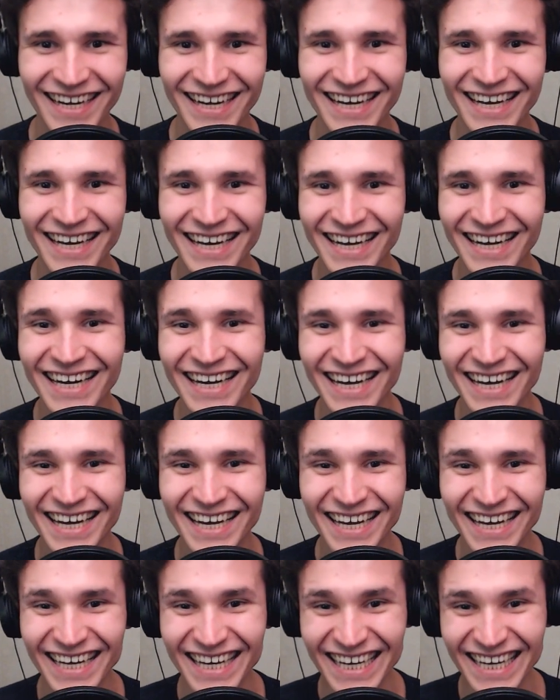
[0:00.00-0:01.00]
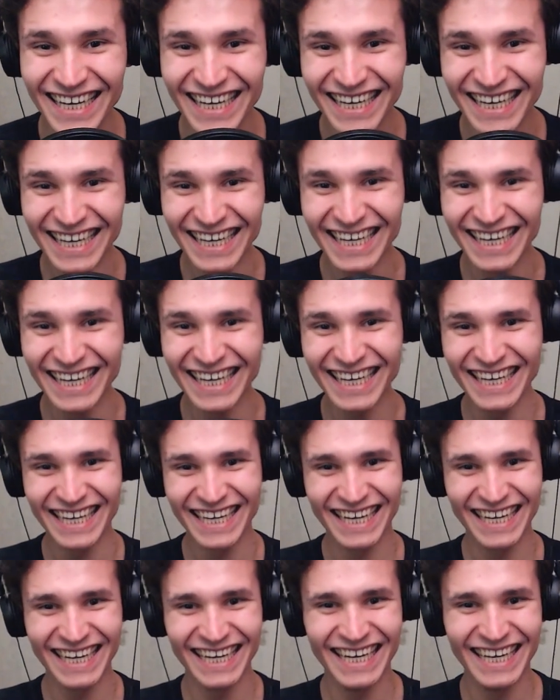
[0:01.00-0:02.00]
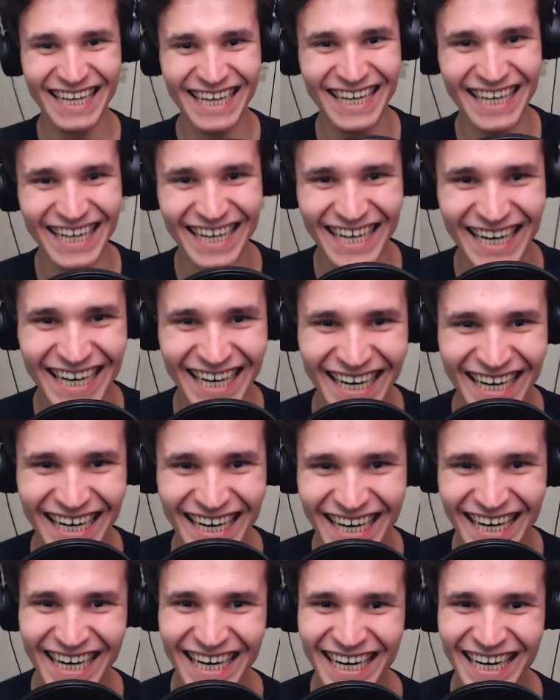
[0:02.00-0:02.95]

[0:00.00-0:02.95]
(silence)